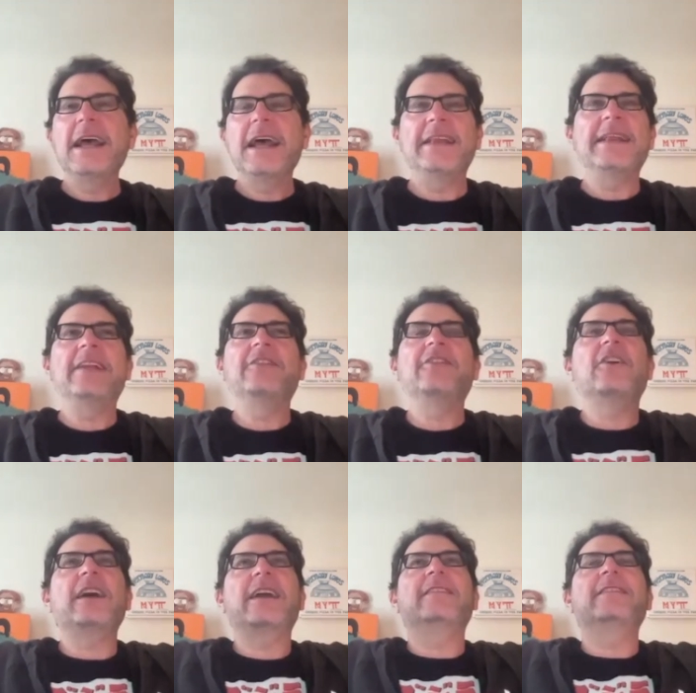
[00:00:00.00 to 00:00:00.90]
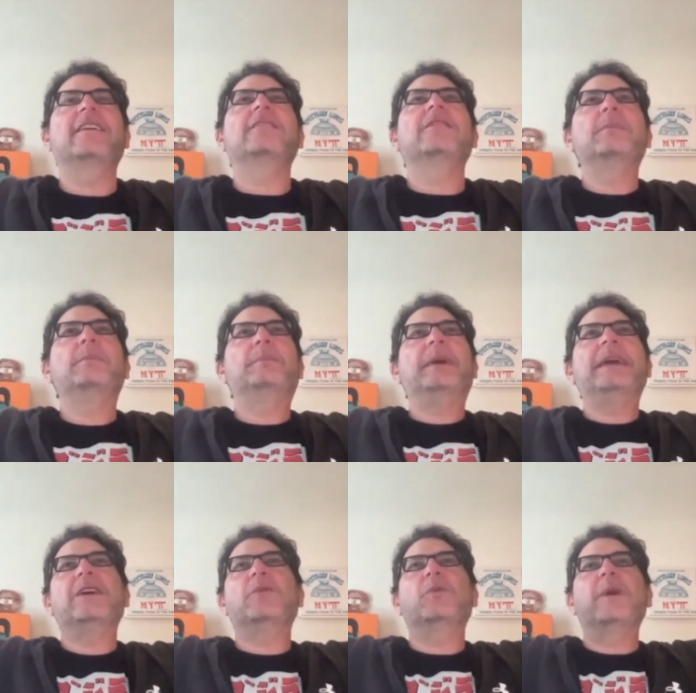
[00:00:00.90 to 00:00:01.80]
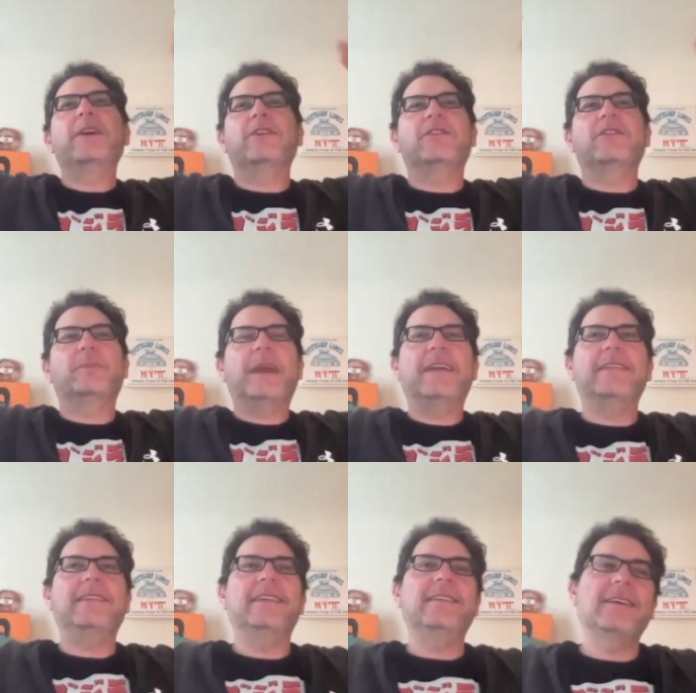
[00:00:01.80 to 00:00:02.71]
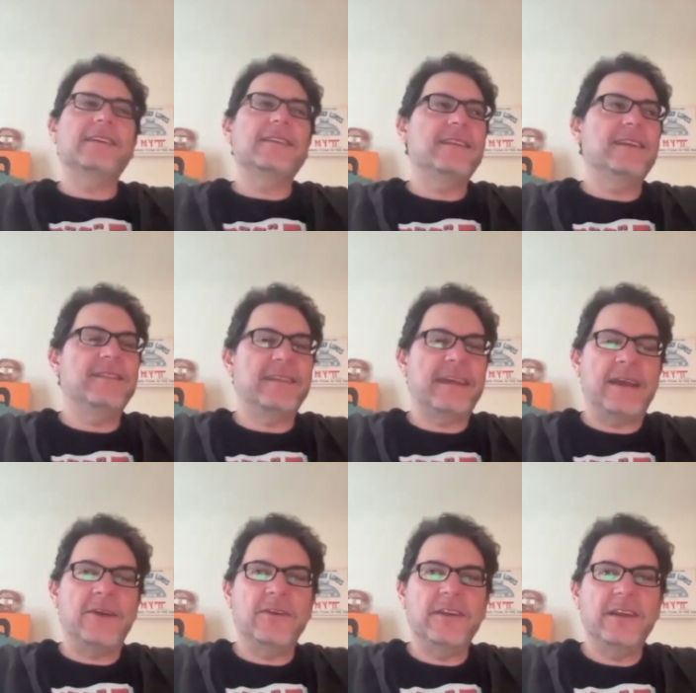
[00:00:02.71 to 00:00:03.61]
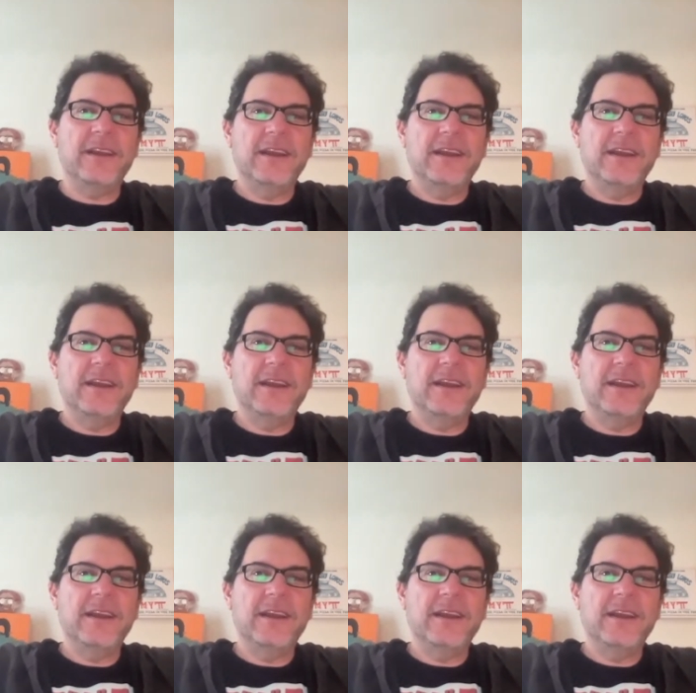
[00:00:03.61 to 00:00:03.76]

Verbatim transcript: And that mm-hmm. song has such a big, weird, spacey sixties sound,